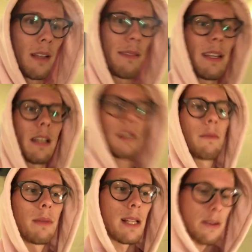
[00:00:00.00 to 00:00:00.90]
like
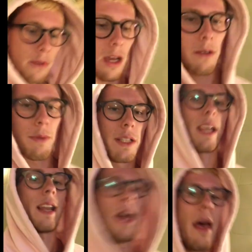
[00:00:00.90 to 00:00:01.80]
completely
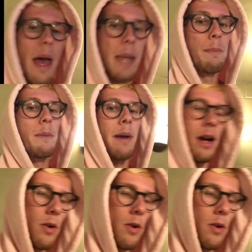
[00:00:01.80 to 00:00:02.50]
100% and be my